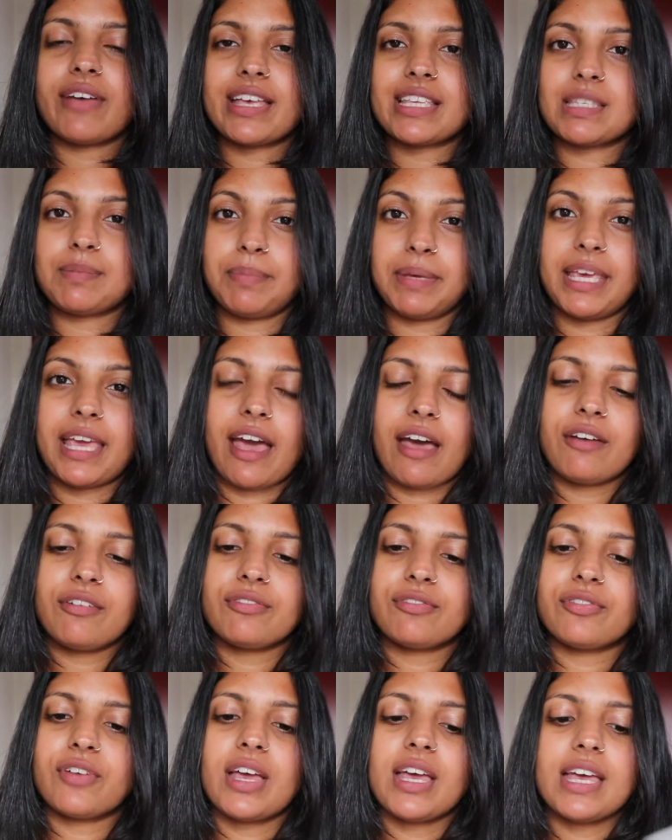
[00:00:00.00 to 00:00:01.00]

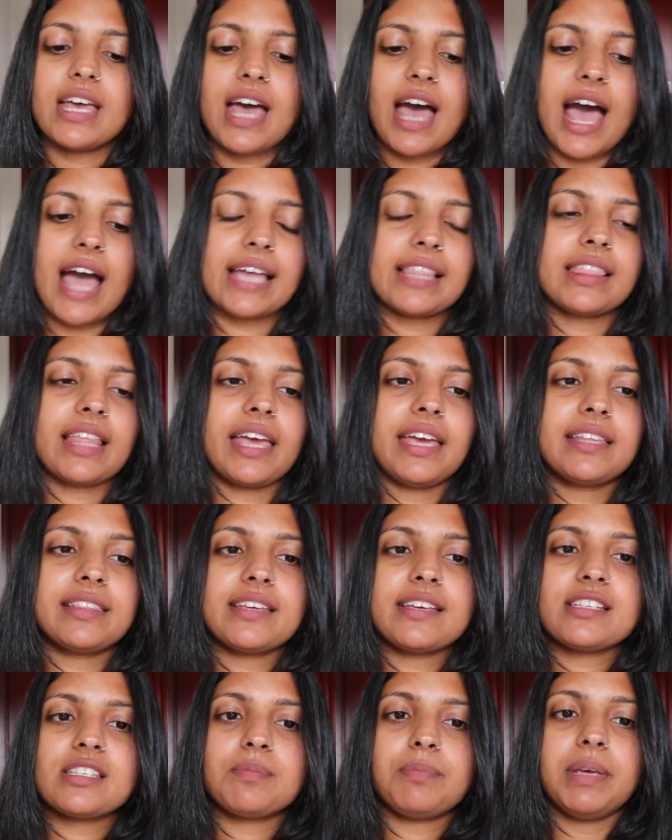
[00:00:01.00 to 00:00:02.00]
SPF. I like this